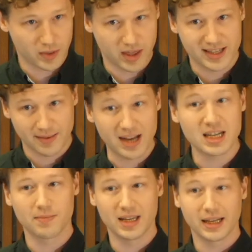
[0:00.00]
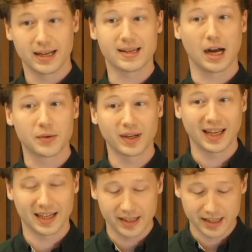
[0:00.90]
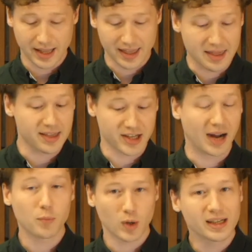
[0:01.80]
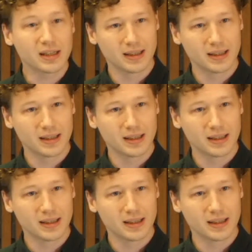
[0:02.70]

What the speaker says: semantic meaning is unrelated, than the top one.